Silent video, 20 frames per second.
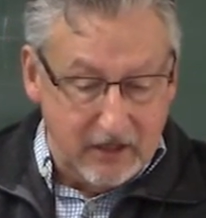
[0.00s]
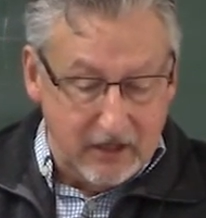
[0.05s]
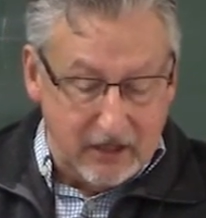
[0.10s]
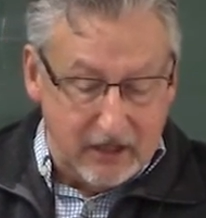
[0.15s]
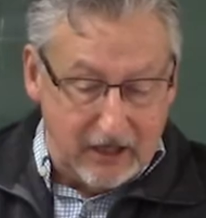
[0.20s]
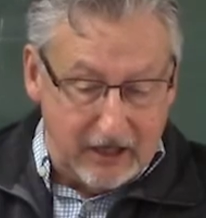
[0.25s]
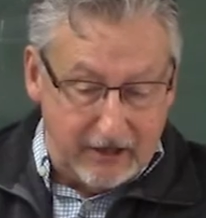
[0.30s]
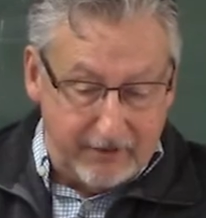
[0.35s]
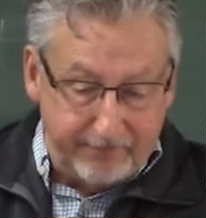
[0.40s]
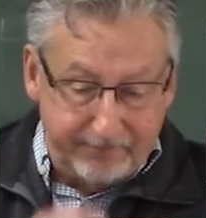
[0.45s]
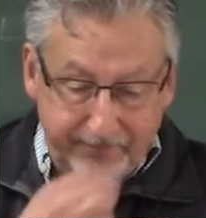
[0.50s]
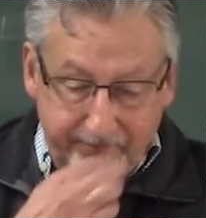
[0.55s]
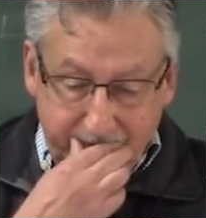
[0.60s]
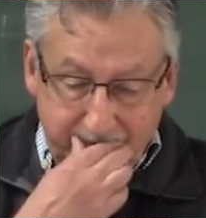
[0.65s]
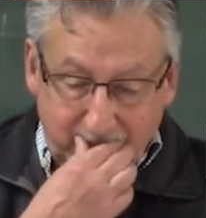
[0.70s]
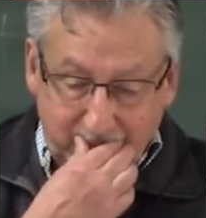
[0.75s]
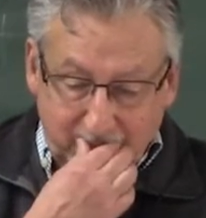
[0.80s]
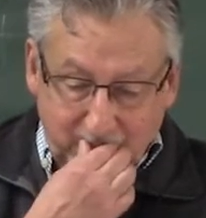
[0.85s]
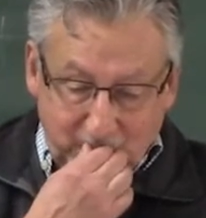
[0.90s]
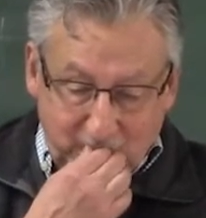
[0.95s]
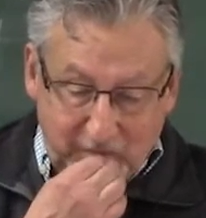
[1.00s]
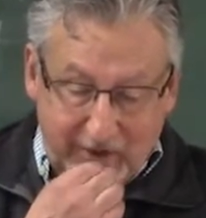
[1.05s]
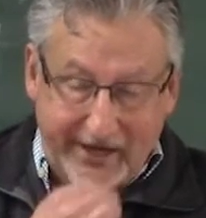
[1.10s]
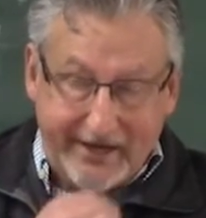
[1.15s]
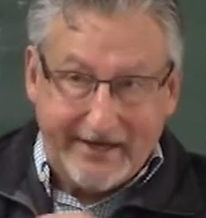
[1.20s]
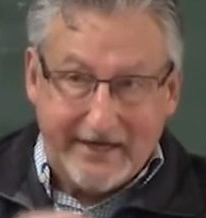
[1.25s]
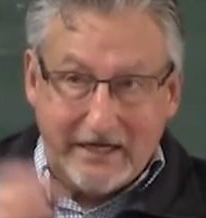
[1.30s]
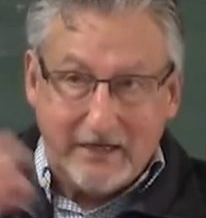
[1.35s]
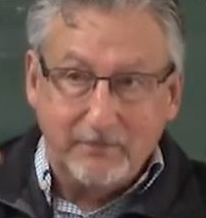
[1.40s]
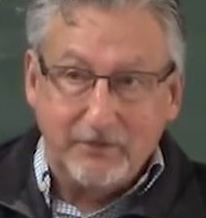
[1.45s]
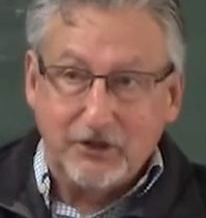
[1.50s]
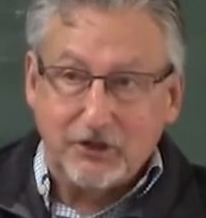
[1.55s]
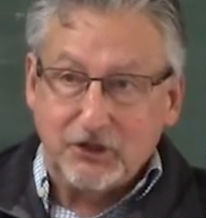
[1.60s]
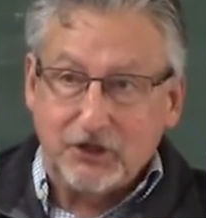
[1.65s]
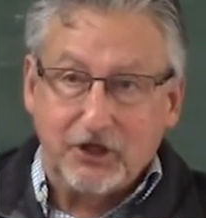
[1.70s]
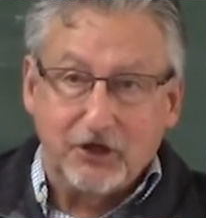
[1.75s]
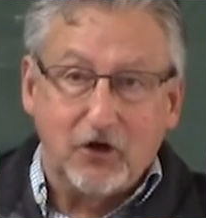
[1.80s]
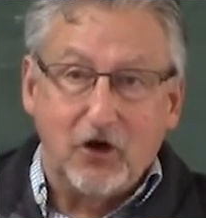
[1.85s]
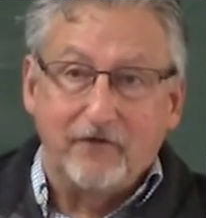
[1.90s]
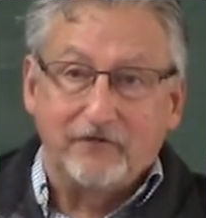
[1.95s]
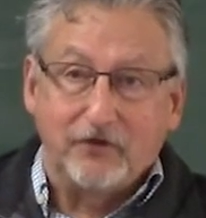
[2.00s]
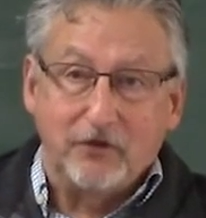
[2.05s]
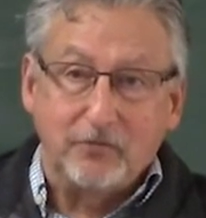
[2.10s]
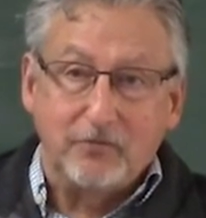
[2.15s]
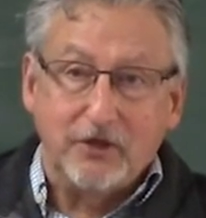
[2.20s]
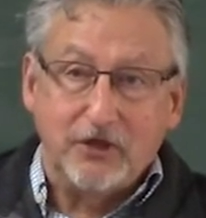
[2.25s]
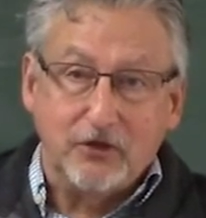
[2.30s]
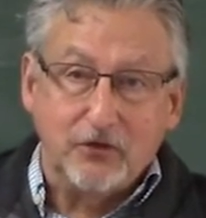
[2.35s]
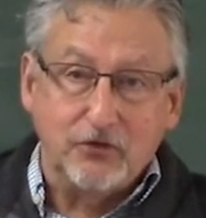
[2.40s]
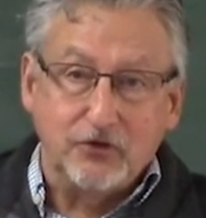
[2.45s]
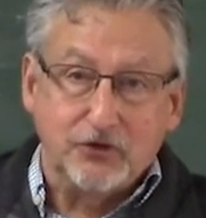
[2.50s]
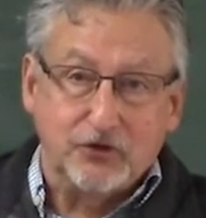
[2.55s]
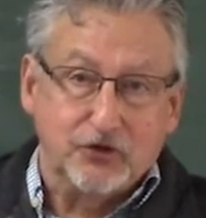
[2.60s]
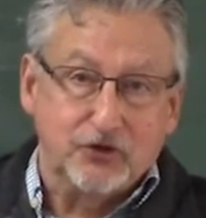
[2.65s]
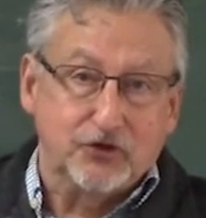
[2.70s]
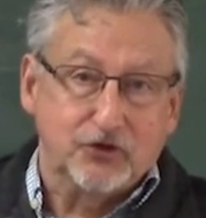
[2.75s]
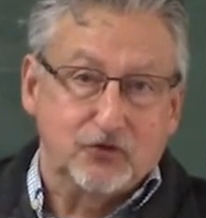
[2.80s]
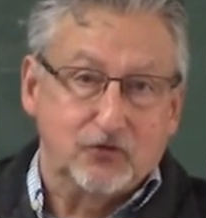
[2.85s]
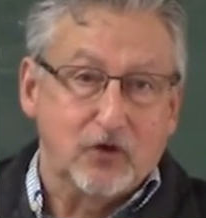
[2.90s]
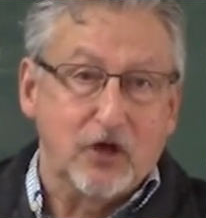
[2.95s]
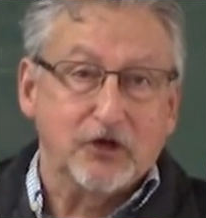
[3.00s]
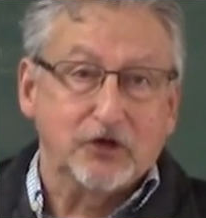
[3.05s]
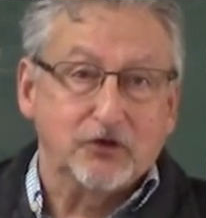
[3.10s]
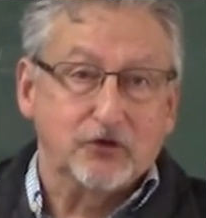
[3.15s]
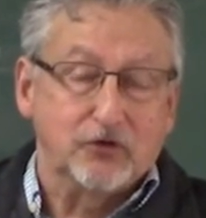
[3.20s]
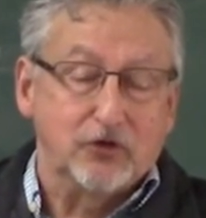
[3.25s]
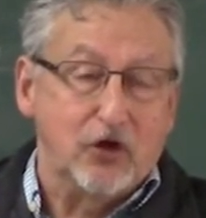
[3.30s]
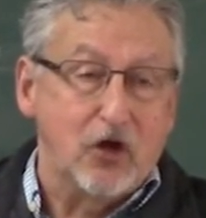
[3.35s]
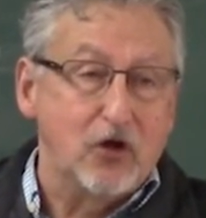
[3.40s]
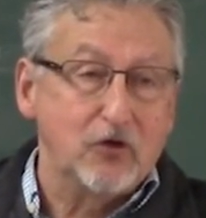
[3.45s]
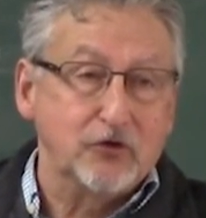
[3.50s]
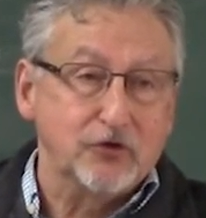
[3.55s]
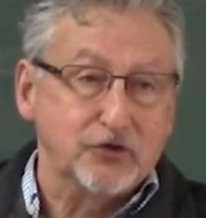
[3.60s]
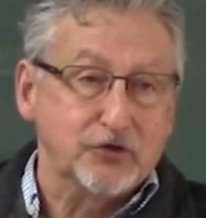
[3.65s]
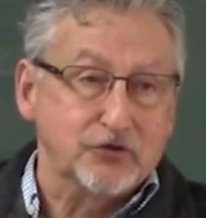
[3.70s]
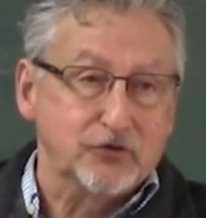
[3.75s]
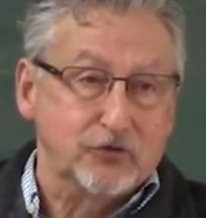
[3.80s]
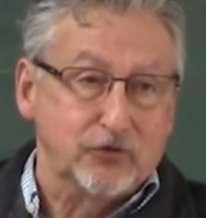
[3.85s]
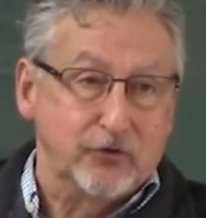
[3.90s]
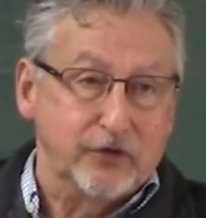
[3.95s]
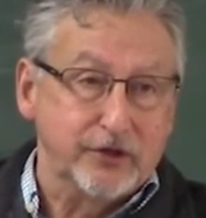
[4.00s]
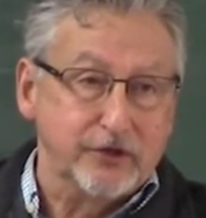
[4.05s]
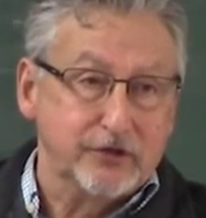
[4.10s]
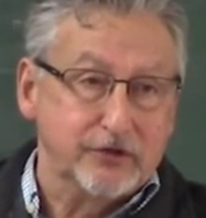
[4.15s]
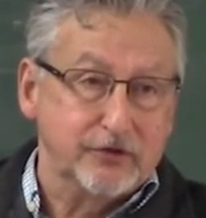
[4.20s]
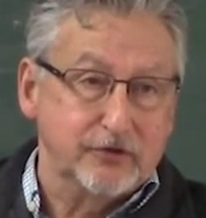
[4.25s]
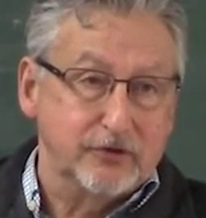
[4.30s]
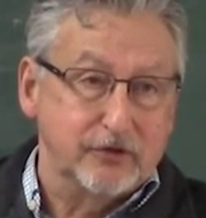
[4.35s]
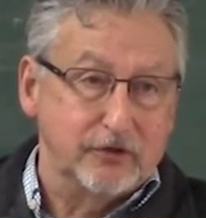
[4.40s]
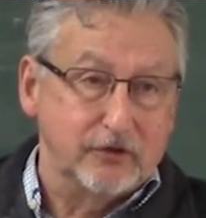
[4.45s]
Um, an image can often be used to structure longer stories,